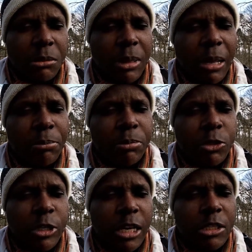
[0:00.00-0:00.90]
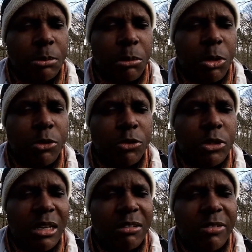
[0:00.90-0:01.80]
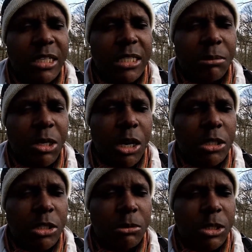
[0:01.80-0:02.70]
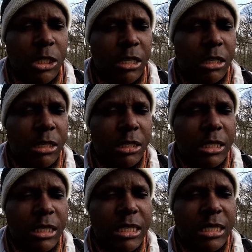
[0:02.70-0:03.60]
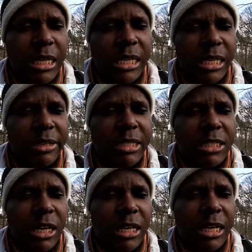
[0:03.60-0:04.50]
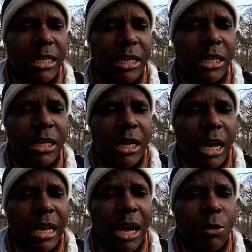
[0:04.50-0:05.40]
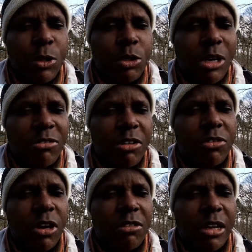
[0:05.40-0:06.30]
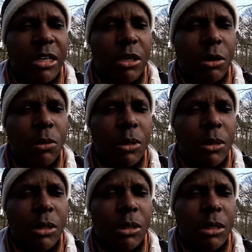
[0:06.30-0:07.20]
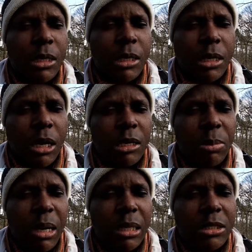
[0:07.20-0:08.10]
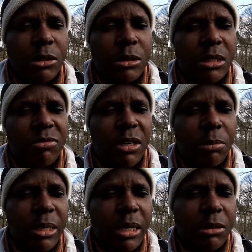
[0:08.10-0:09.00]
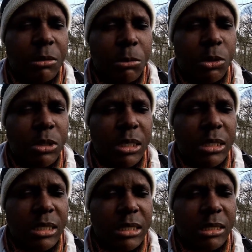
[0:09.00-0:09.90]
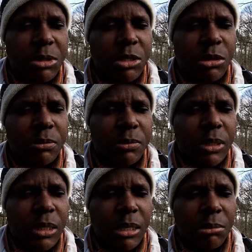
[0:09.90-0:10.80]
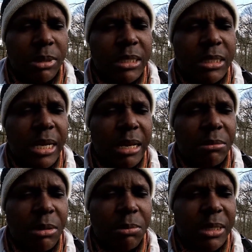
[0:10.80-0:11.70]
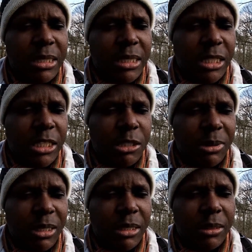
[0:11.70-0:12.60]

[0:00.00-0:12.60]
by trying to promote fruit and vegetable consumption seasonally here in Scotland, a language would have evolved, and now on the path to developing a music system. So please guide me, please teach me,